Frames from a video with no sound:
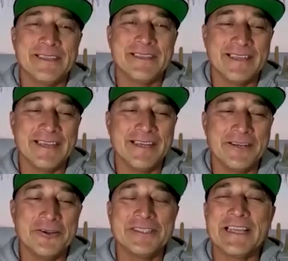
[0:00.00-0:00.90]
Yeah, I
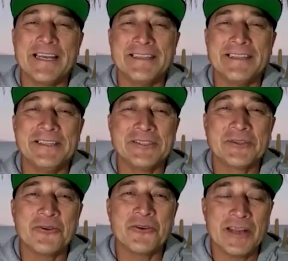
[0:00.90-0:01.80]
noticed that in the
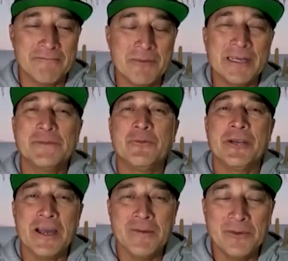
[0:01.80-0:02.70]
Discord. Everybody's
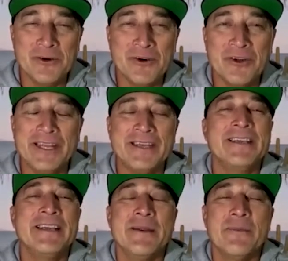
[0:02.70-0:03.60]
pretty humble and
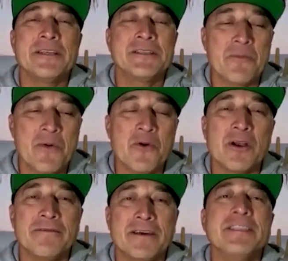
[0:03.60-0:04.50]
pretty
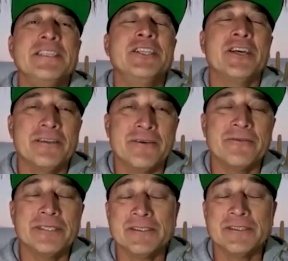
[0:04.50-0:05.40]
supportive of each other,
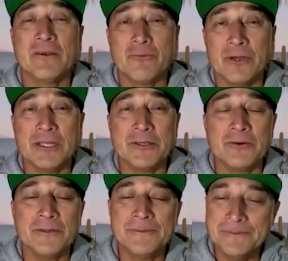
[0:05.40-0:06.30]
which is really
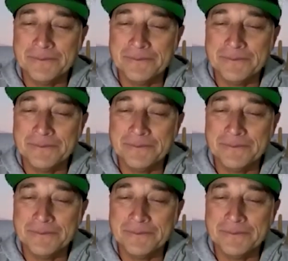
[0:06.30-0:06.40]
cool.